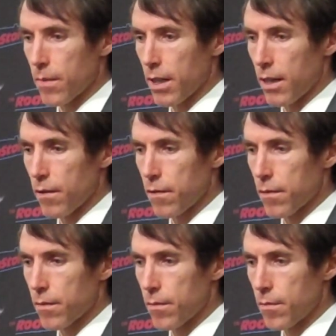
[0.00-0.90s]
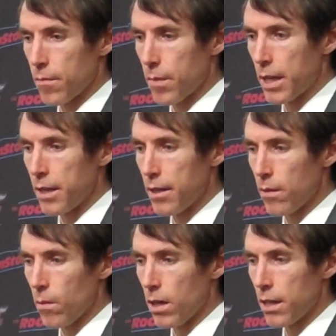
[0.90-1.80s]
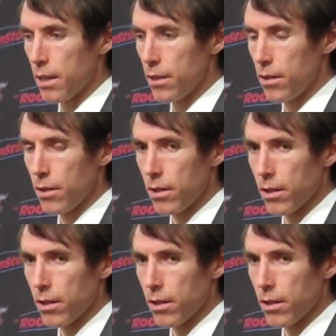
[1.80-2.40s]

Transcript: kind of blend into one, and you